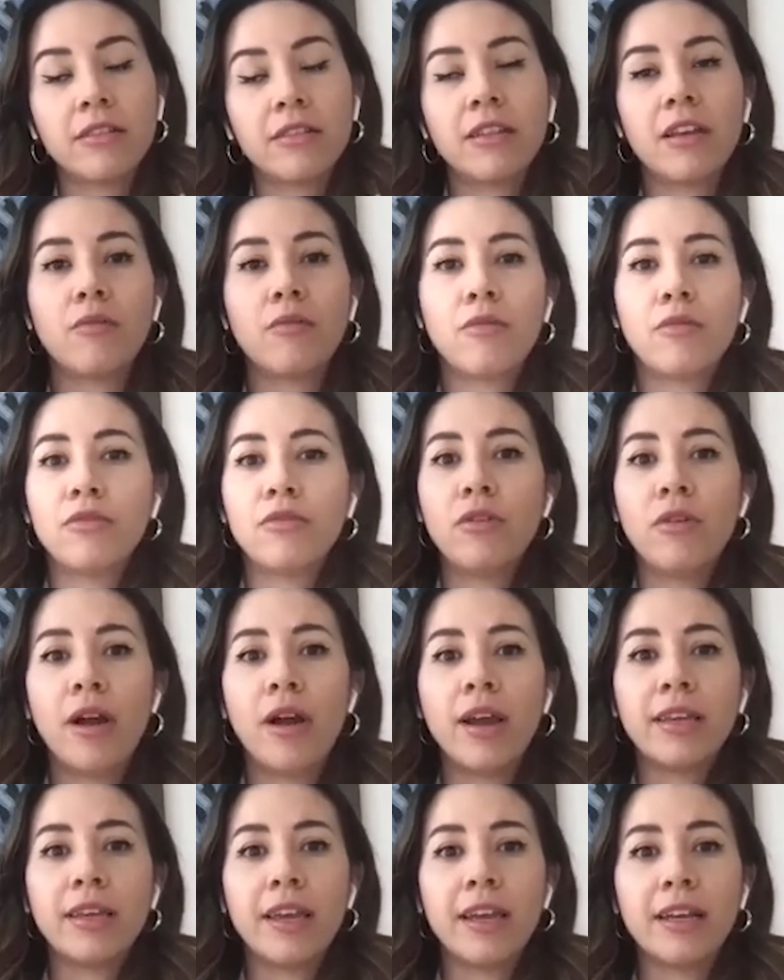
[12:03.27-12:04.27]
They're like, well, no,
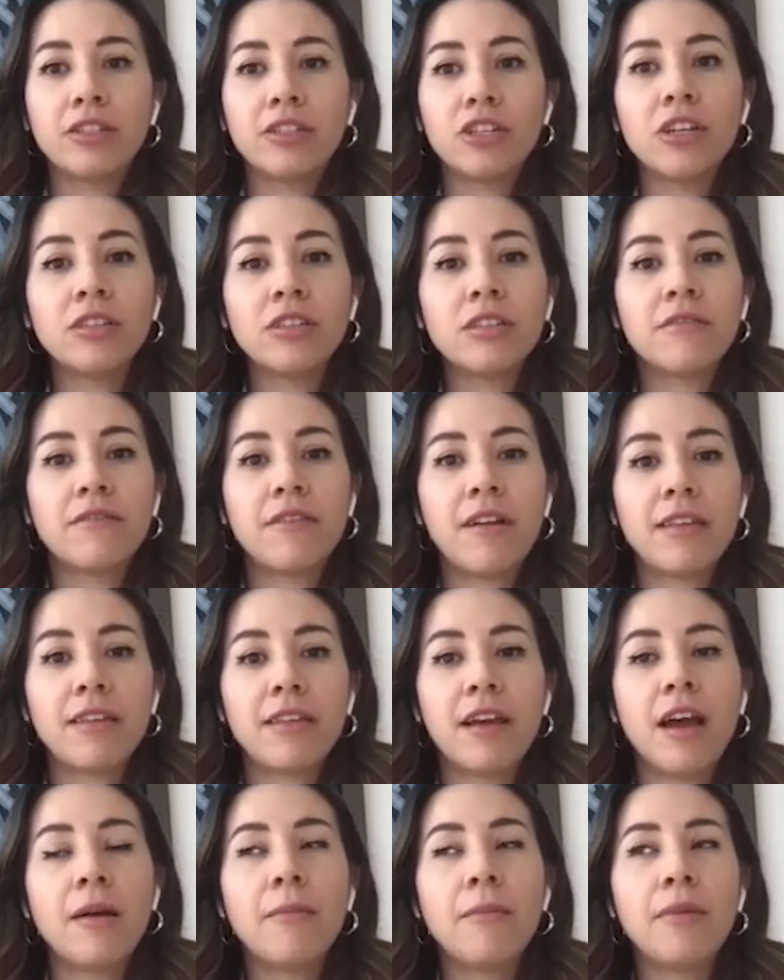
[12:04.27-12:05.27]
I can't justify
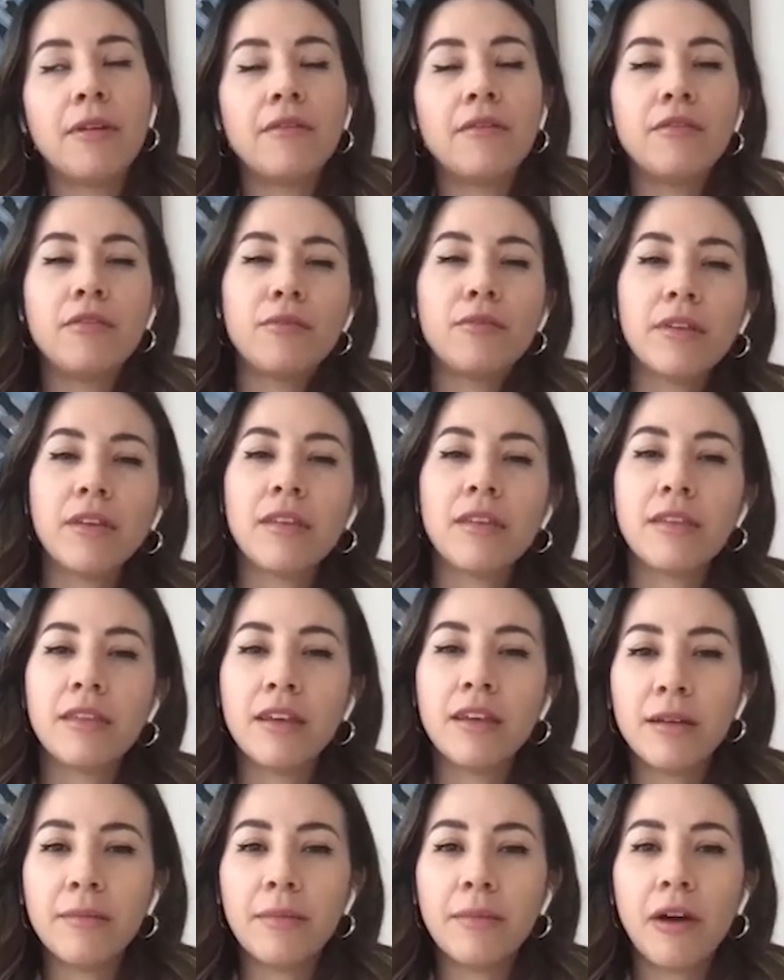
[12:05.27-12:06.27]
that. But if you really
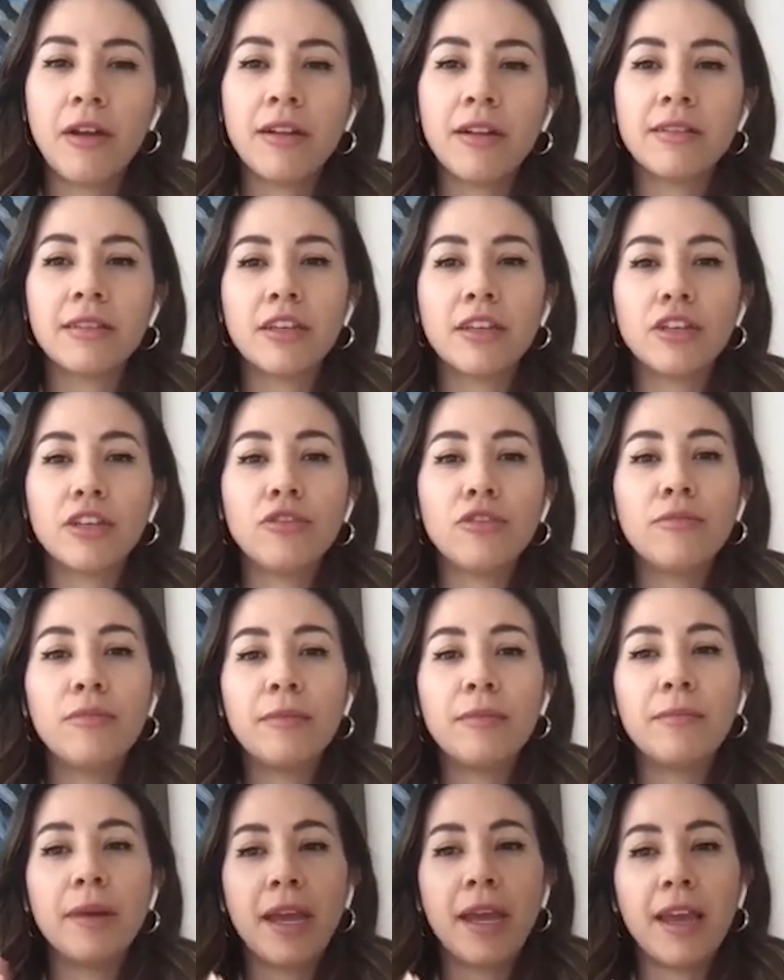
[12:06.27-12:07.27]
think about it, it's like, you've
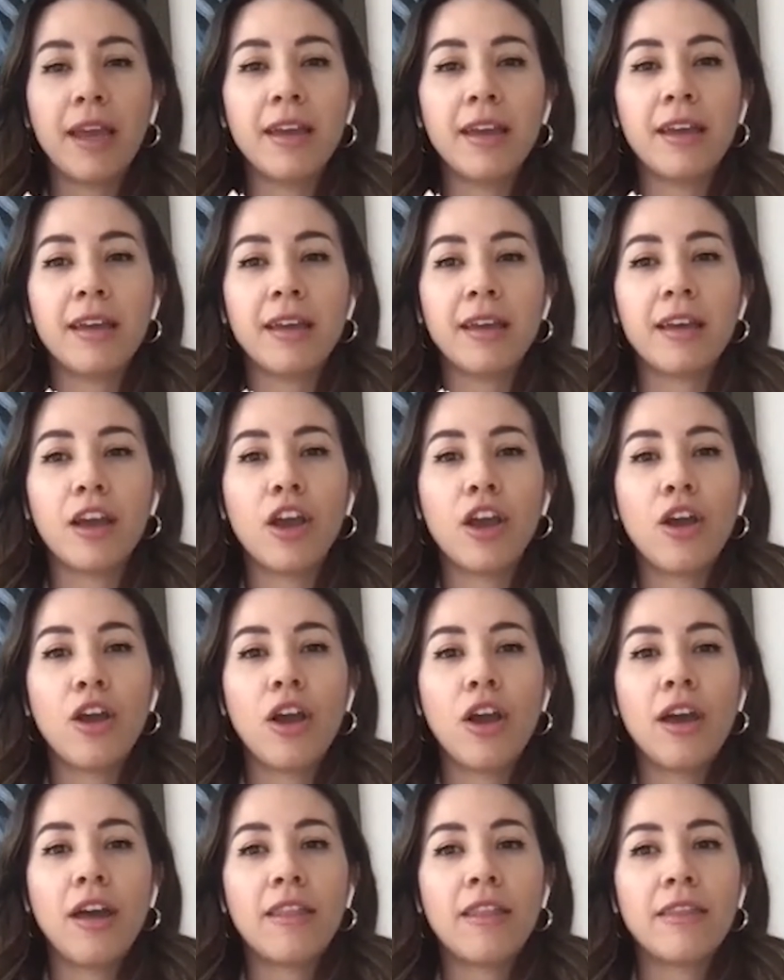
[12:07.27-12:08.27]
been paying
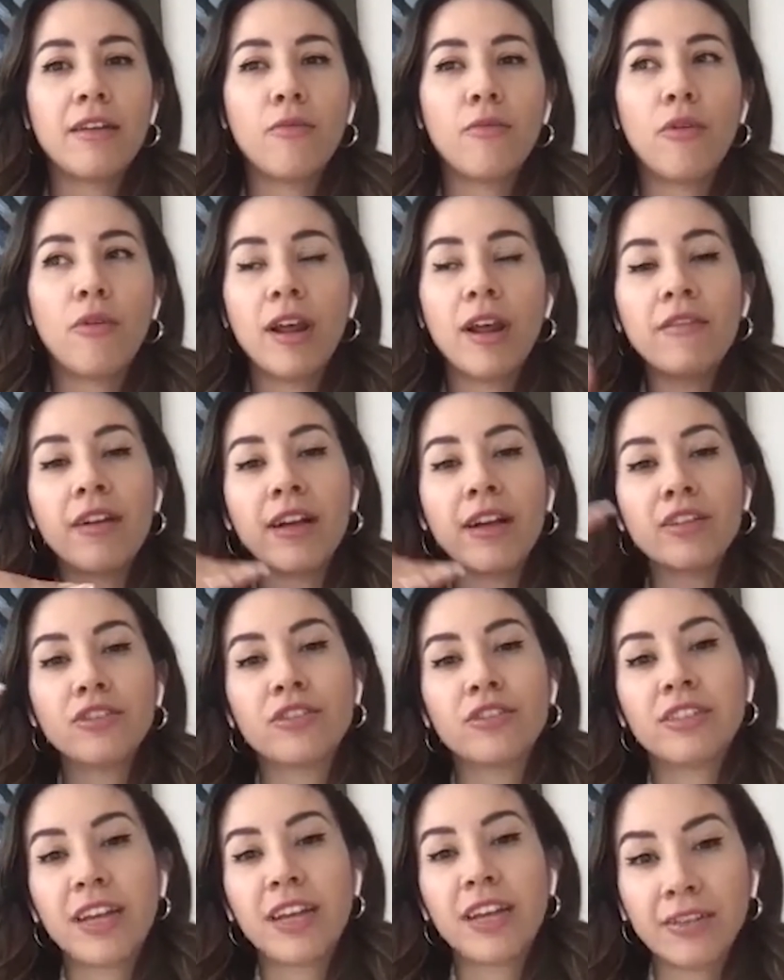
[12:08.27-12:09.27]
whatever
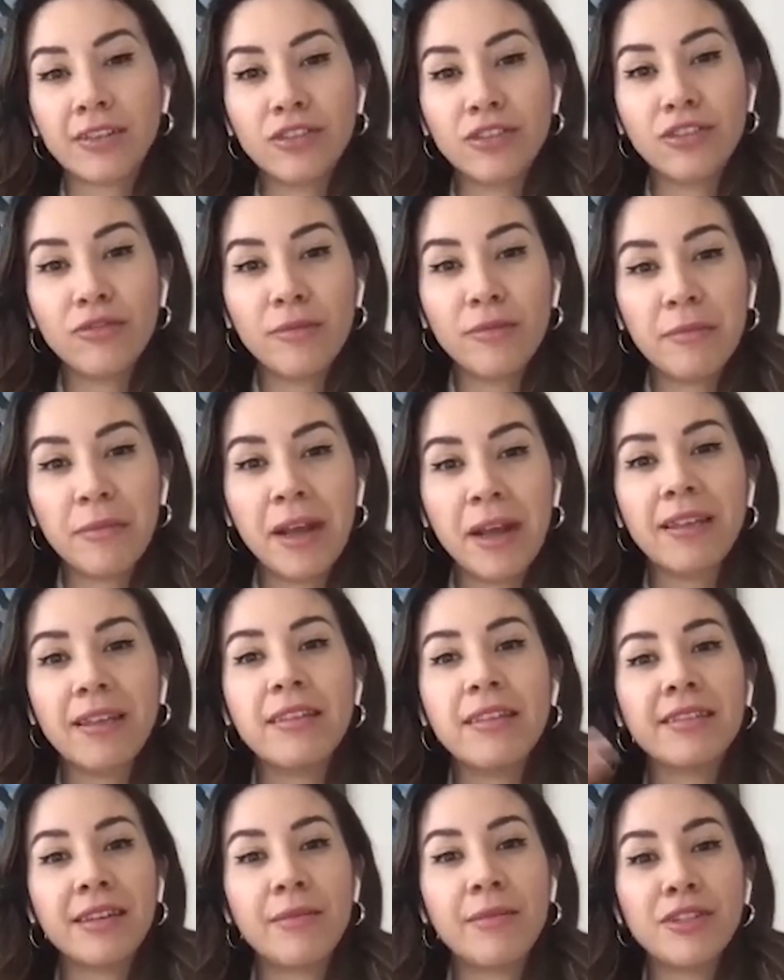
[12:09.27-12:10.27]
extra taxes you've been paying.
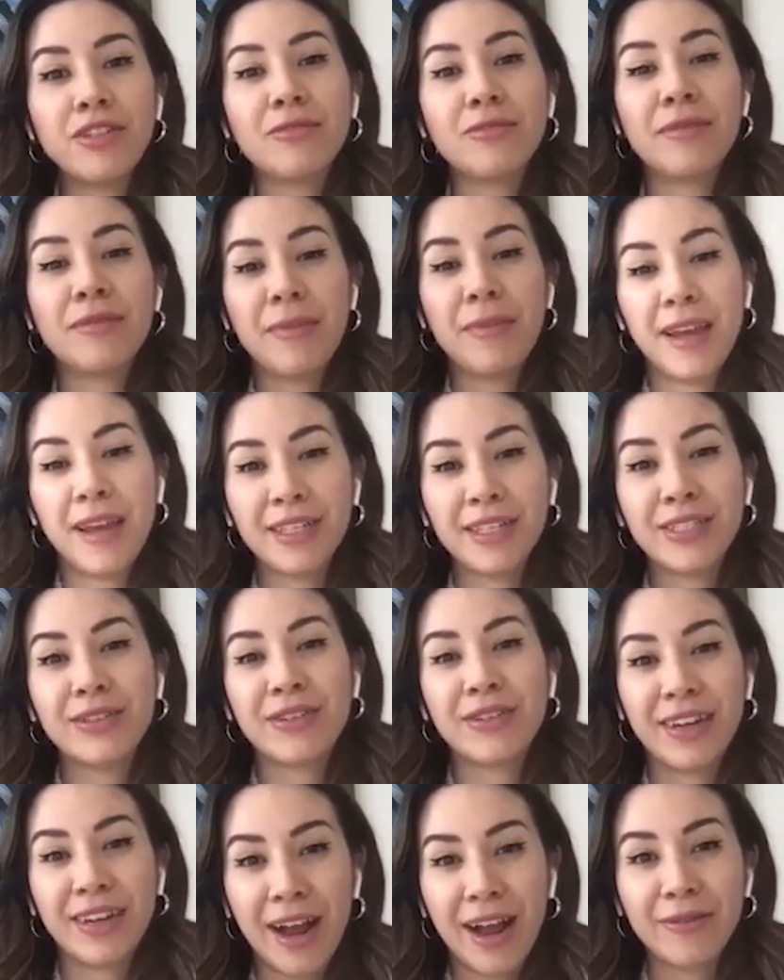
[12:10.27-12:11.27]
That's how much you've been paying to
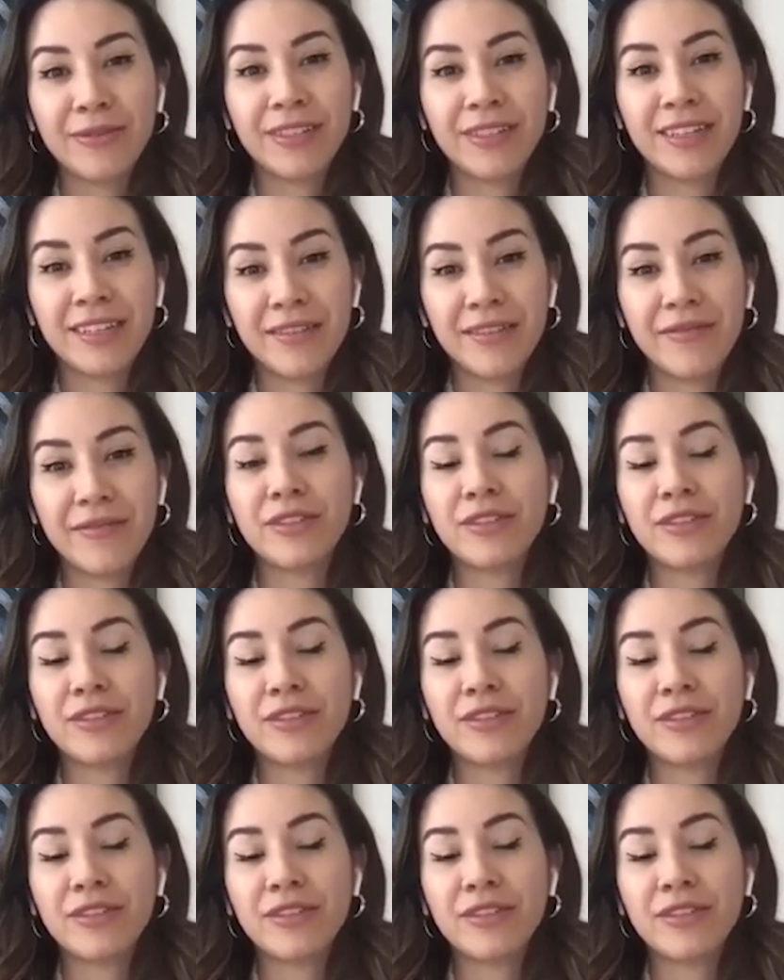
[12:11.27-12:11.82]
your accountant.